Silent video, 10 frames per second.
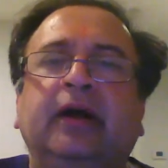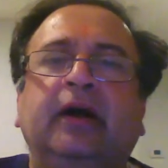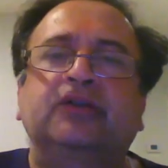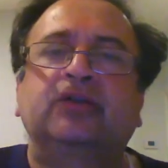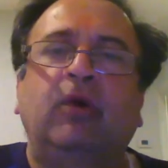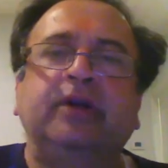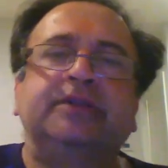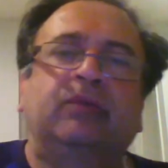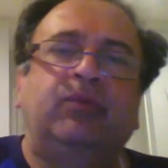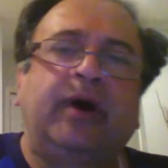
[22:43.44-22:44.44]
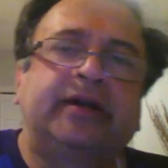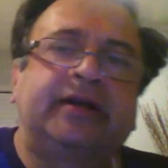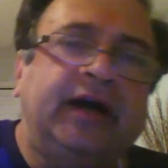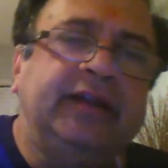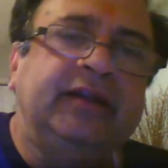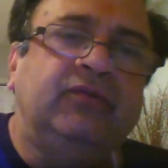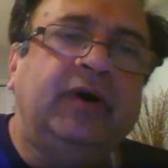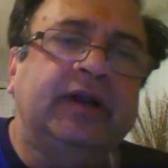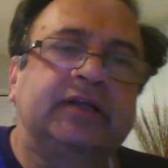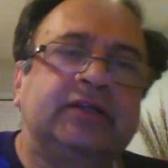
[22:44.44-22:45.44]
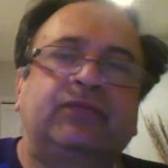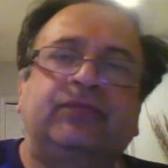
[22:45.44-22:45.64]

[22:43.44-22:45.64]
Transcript: so what is the work done? Work is